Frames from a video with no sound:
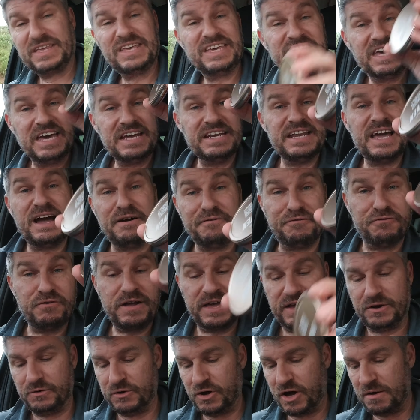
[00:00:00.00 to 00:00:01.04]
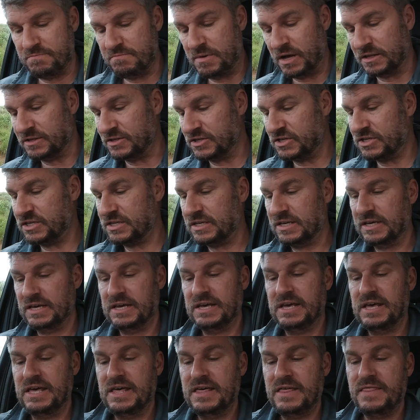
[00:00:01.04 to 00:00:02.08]
kit now for 8 or 9 months.
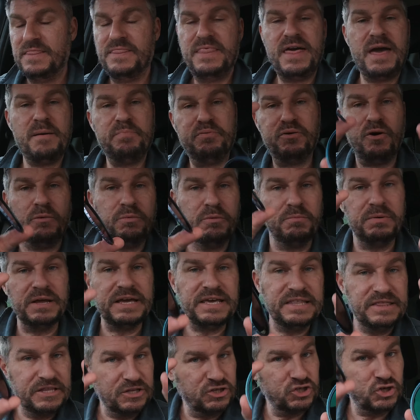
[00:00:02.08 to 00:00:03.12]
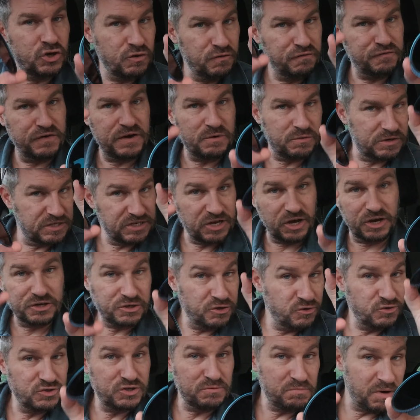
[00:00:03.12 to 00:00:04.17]
They're probably the 2 filters that I
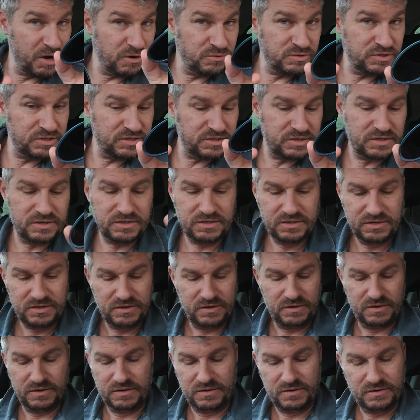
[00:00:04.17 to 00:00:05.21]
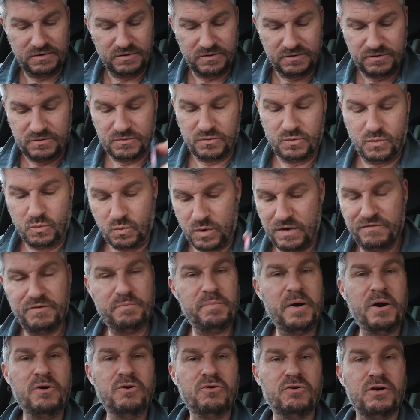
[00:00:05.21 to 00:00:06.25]
use the most with a
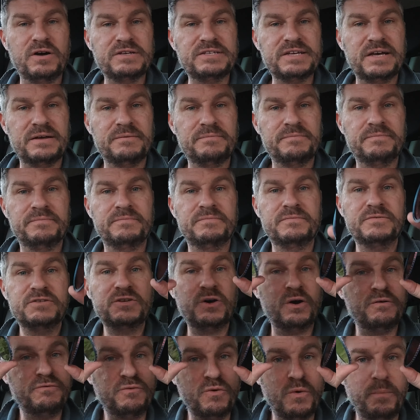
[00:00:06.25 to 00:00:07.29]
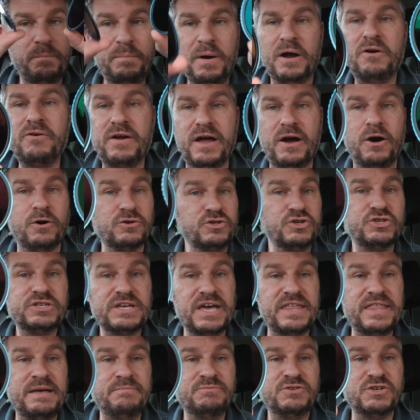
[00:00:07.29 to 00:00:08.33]
polarizer. So I thought, bugger it, I'll just
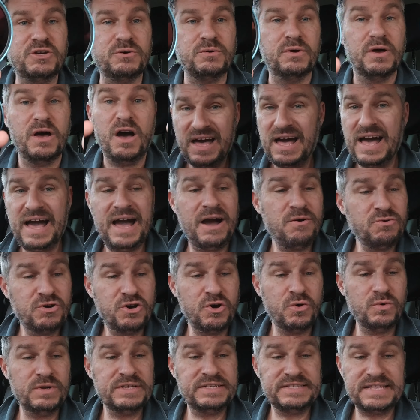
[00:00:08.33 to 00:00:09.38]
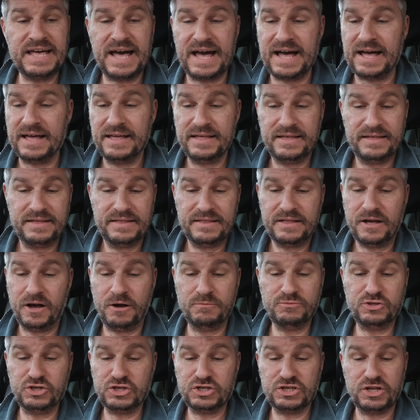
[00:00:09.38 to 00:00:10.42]
get them 2. How cool is that?
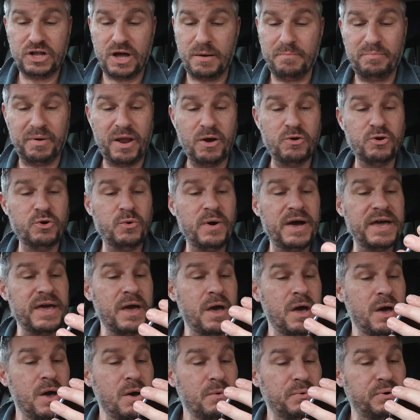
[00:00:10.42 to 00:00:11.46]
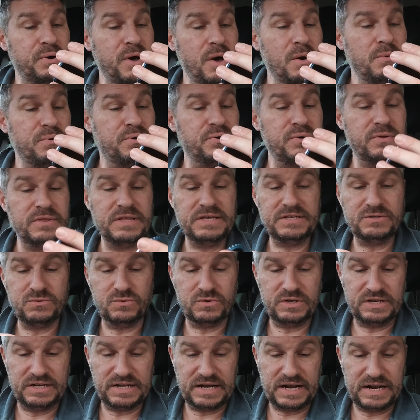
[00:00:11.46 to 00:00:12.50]
I'm just like blown away. These
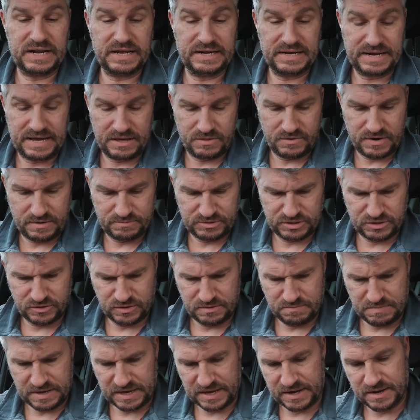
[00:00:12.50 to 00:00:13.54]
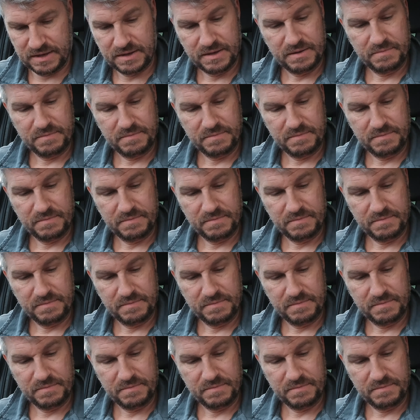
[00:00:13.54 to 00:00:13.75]
all need to clean now, they're absolutely minging.